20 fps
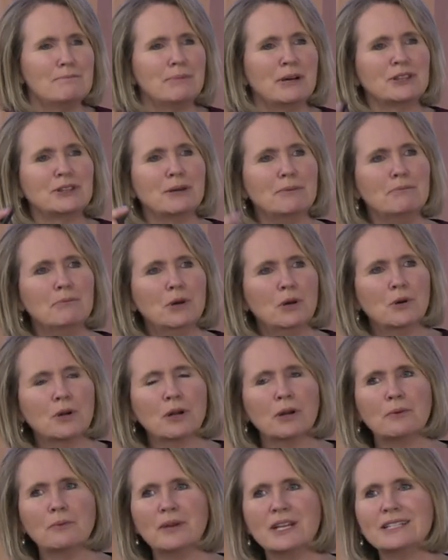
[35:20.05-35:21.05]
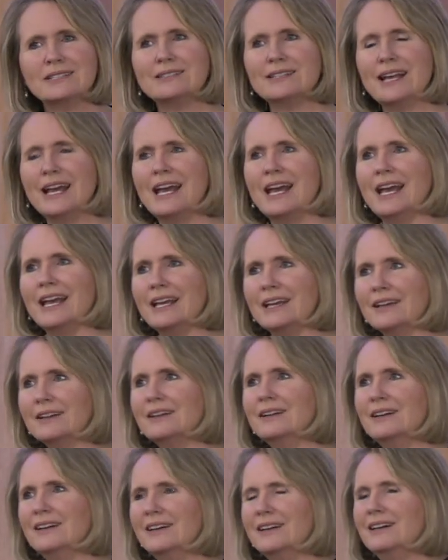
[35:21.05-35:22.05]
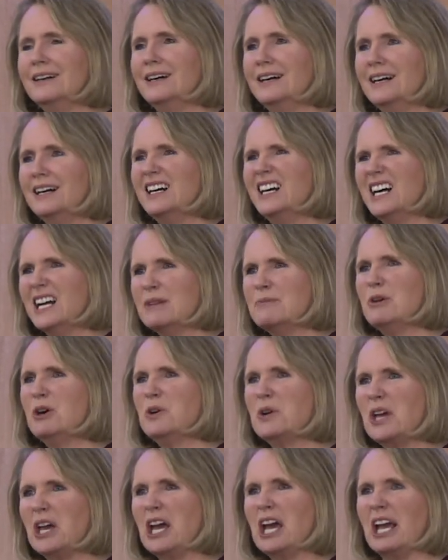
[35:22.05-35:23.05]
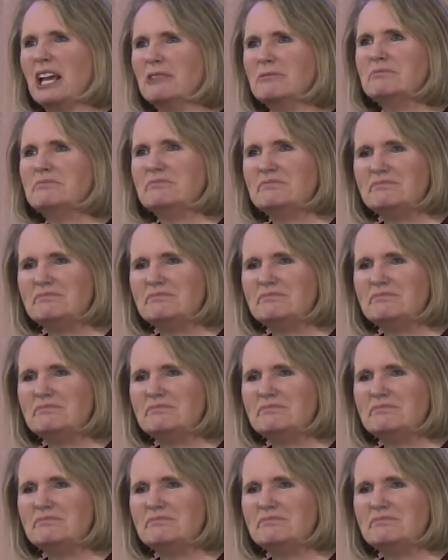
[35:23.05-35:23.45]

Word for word: But the more we say, I'm okay.